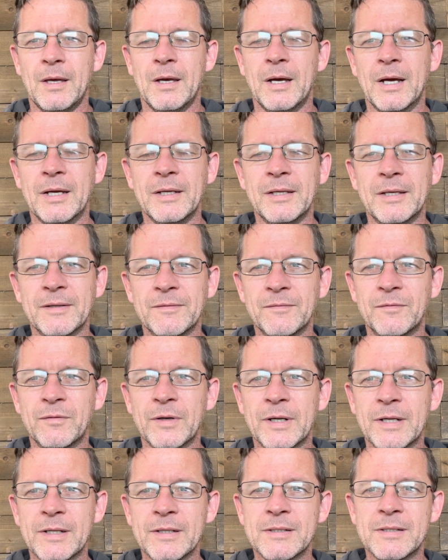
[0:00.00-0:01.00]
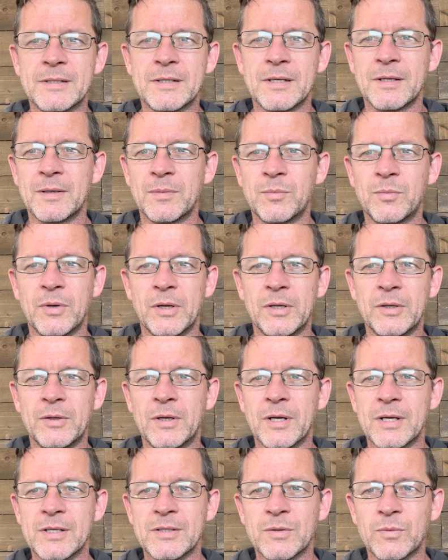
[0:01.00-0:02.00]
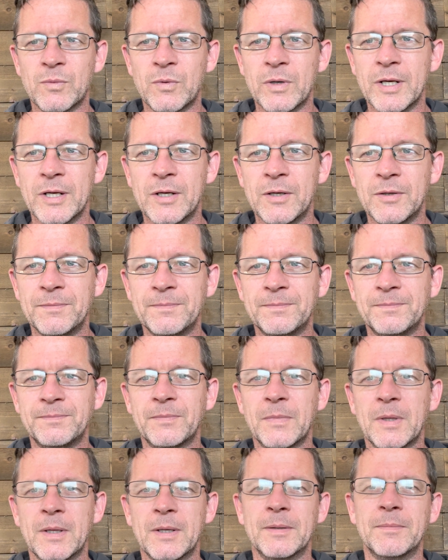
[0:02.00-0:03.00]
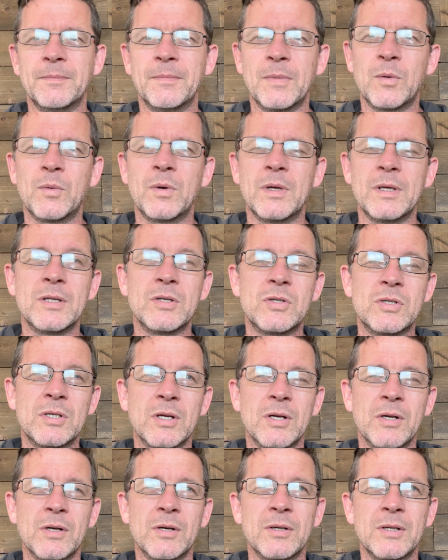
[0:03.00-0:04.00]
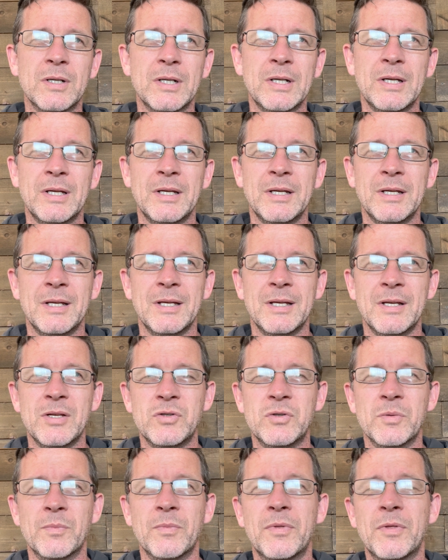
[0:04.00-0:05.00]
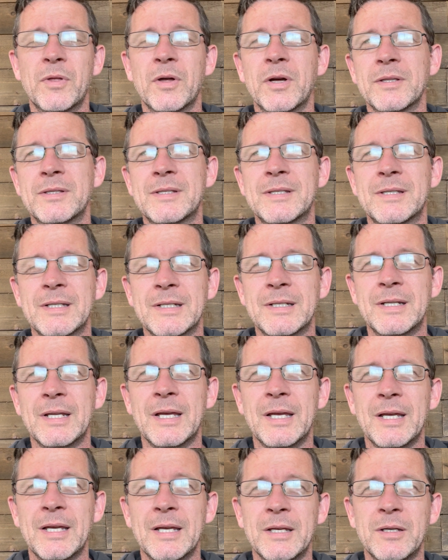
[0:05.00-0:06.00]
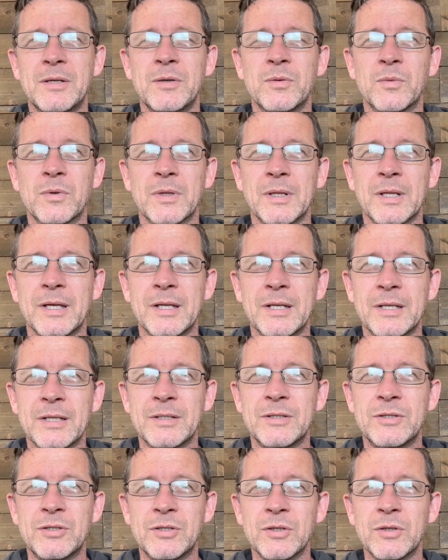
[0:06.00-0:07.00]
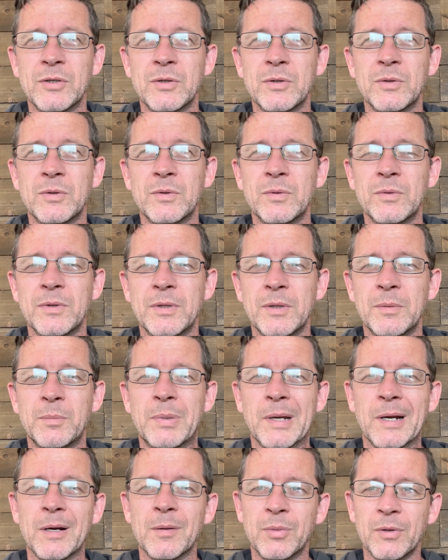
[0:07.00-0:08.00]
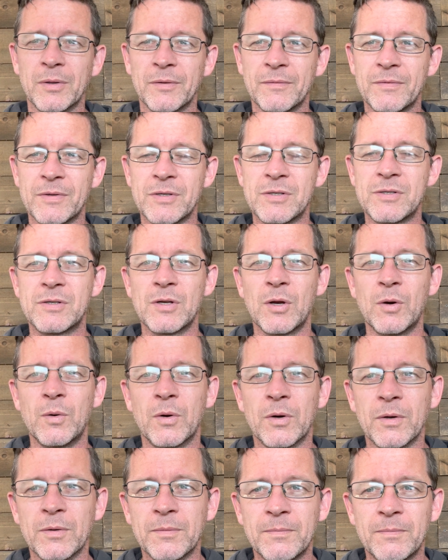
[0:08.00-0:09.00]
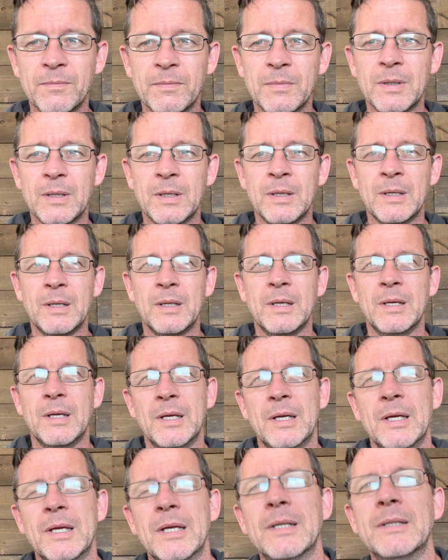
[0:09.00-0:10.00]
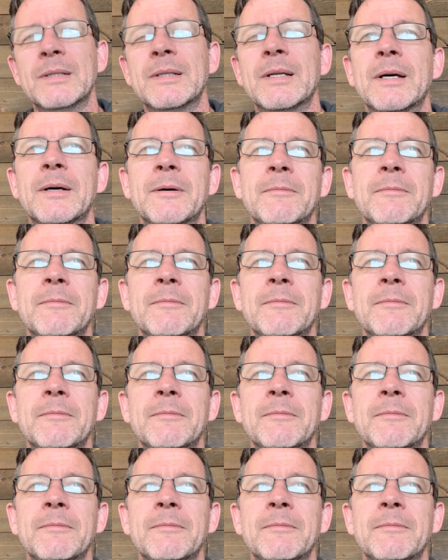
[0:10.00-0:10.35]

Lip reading: Hi again, friends. Pray you guys are well. I wanted to share some thoughts today related to the parable of the sower, and